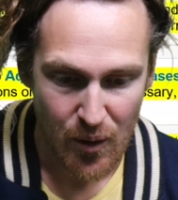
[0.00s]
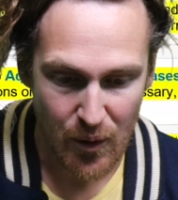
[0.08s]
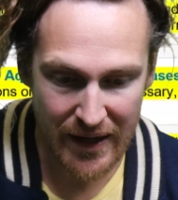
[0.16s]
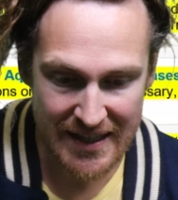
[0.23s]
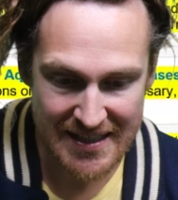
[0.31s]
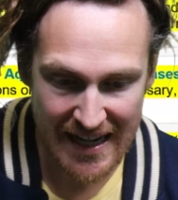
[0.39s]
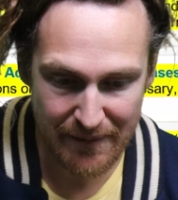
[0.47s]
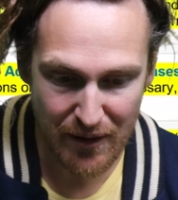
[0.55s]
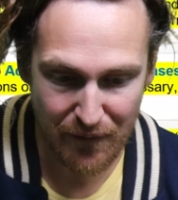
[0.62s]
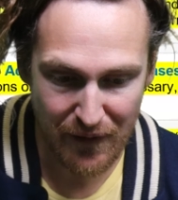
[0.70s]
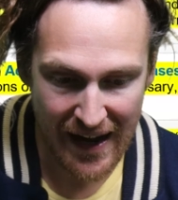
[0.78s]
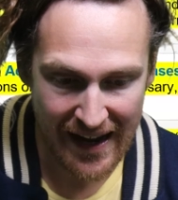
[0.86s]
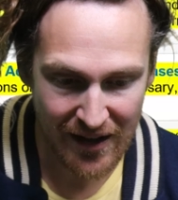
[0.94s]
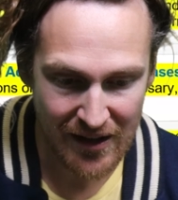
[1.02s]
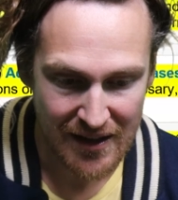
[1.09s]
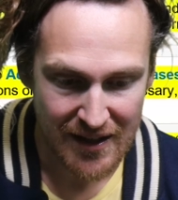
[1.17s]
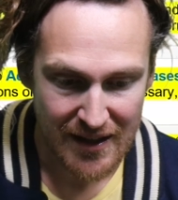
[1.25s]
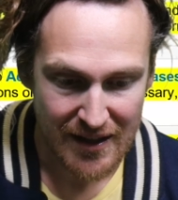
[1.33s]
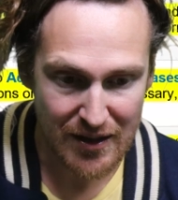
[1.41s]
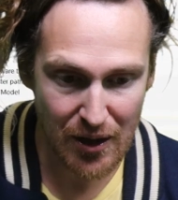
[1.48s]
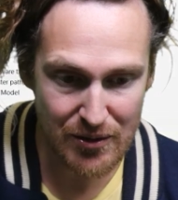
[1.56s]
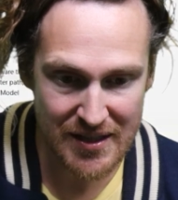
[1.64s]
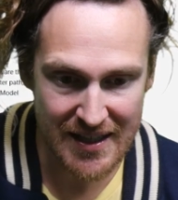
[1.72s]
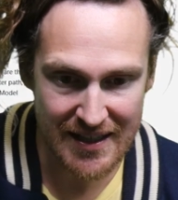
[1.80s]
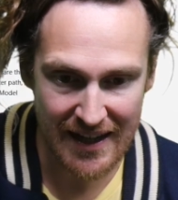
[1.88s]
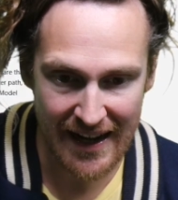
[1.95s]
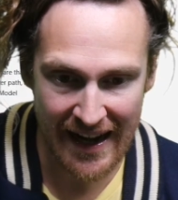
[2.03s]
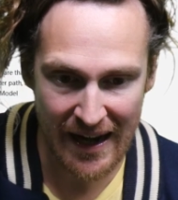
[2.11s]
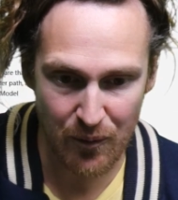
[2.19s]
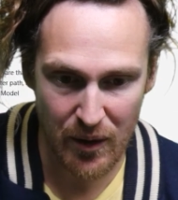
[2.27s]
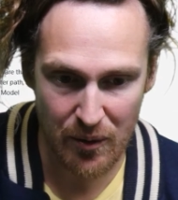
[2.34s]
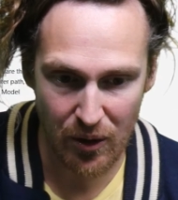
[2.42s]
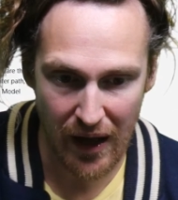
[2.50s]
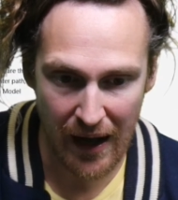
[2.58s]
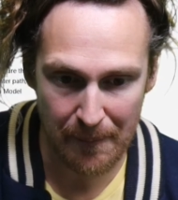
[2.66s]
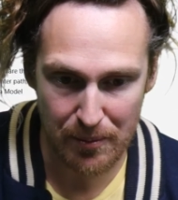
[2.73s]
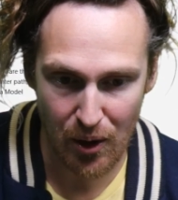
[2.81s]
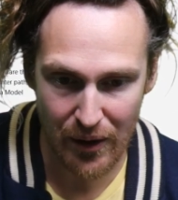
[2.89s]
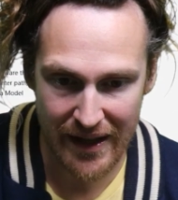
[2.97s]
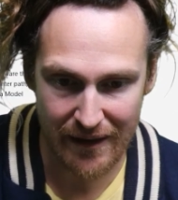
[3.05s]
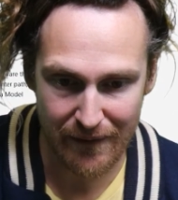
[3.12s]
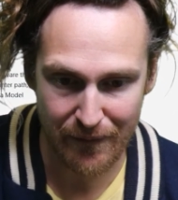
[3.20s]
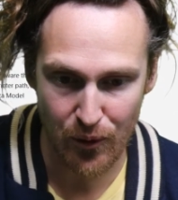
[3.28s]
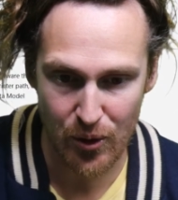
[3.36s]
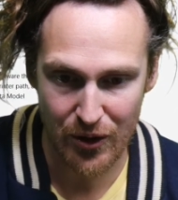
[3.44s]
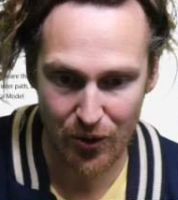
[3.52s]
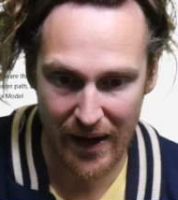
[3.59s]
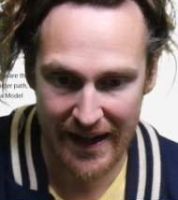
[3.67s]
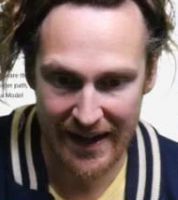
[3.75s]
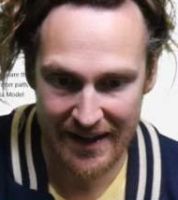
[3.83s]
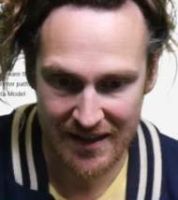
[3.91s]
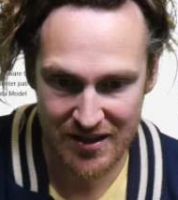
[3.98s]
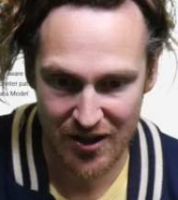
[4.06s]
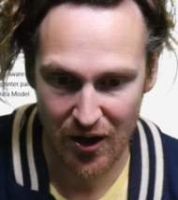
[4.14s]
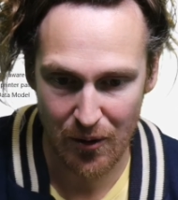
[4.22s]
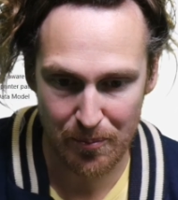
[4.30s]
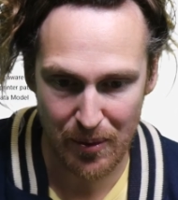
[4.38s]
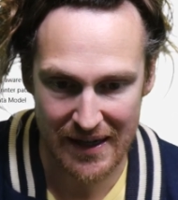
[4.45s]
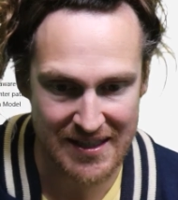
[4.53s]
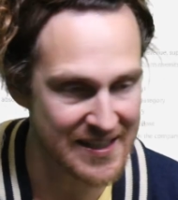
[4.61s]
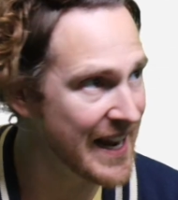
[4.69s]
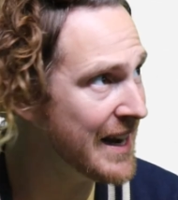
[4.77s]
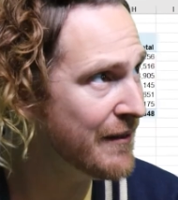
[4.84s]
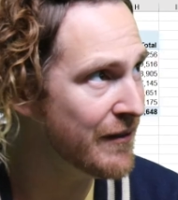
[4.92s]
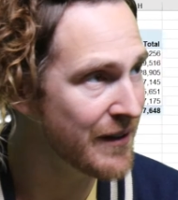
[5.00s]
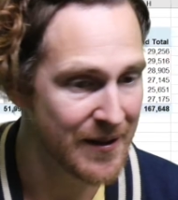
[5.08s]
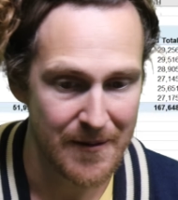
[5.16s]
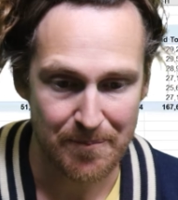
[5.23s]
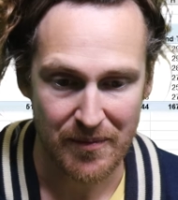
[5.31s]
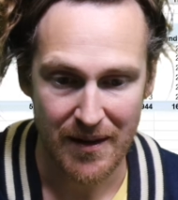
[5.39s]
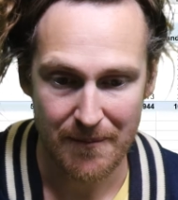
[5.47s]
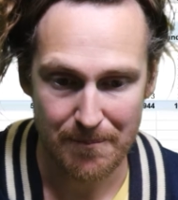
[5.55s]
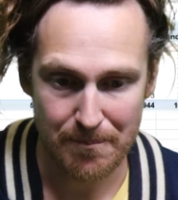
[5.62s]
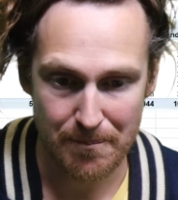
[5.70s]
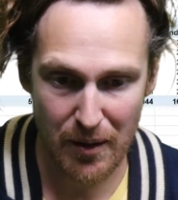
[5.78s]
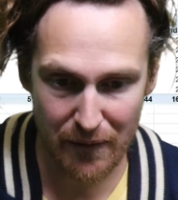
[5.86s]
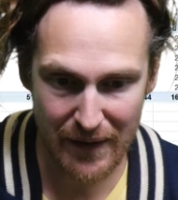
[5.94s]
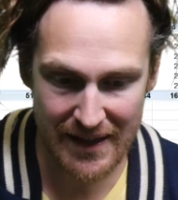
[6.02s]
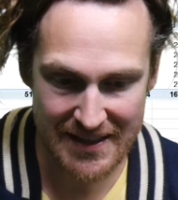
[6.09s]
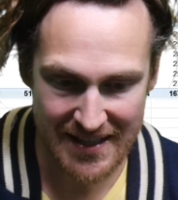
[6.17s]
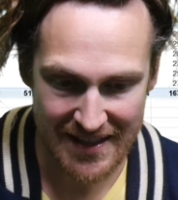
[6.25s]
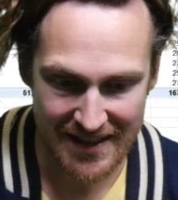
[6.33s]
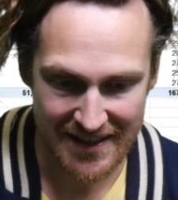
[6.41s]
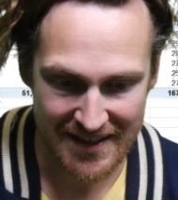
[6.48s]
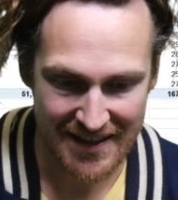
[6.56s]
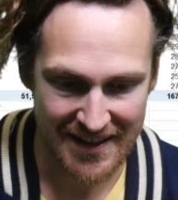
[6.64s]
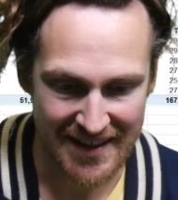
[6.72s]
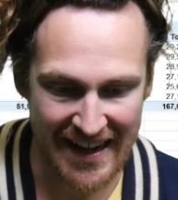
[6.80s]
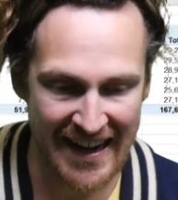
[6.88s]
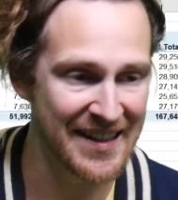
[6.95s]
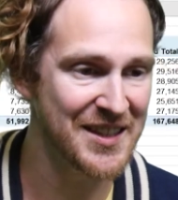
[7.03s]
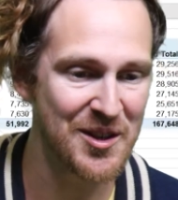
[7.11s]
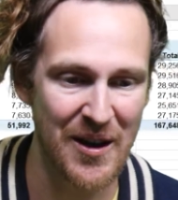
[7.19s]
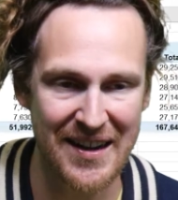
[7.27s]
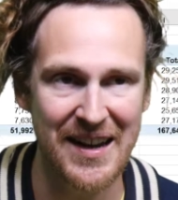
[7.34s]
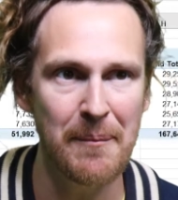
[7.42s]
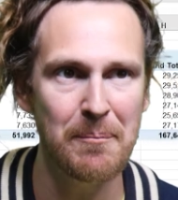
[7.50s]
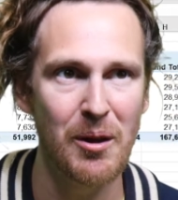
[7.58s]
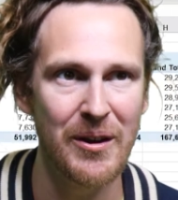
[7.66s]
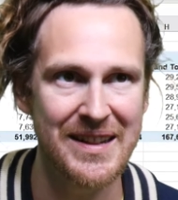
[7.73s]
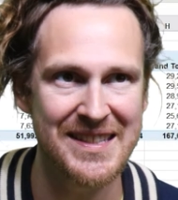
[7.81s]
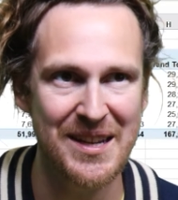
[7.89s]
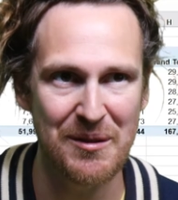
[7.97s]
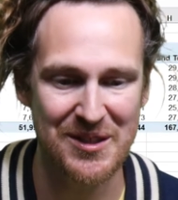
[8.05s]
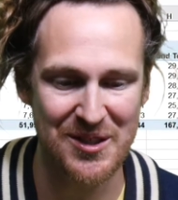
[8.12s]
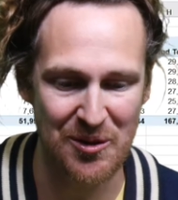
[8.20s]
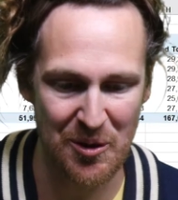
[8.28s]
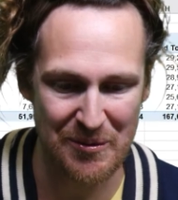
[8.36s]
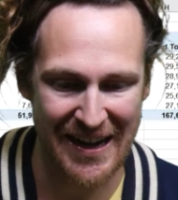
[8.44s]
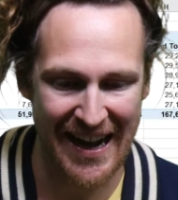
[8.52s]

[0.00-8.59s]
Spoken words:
We're gonna save the file, close it, and we will upload it for grading. So press save. Perfect. And let's go ahead and upload it and see what score we